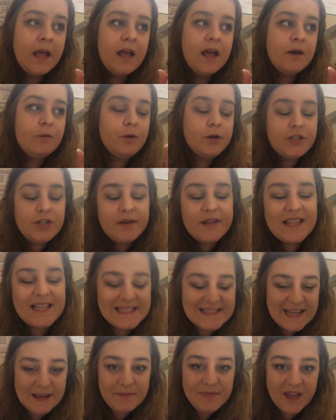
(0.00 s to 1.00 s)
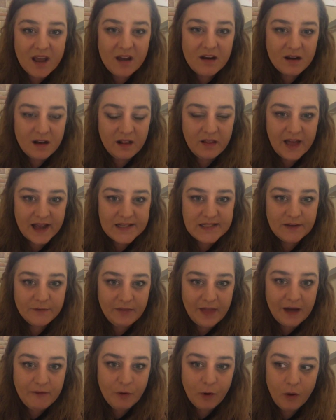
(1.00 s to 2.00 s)
We're doing the same thing on a collective
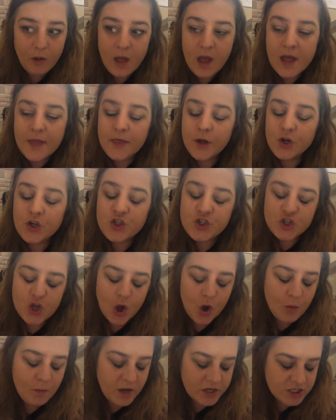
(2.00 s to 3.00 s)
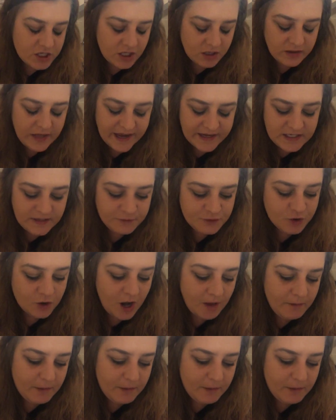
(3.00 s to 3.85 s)
level. There's so much collective trauma